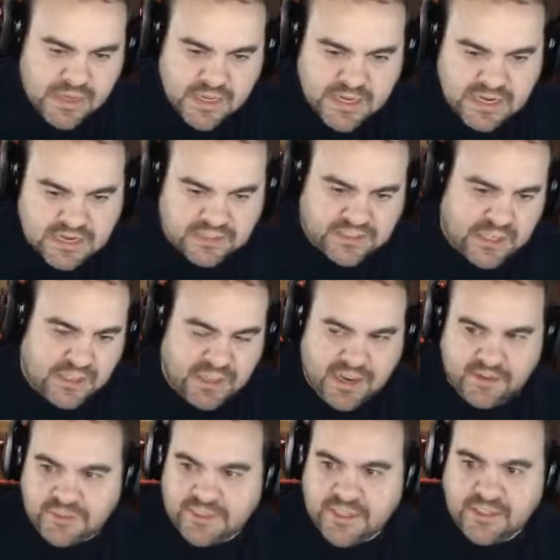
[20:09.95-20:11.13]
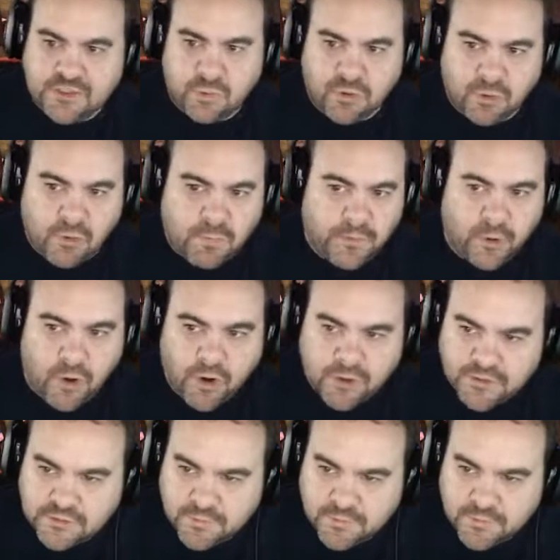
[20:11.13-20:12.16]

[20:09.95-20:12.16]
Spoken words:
He did say they have sets where Coleman Hawkins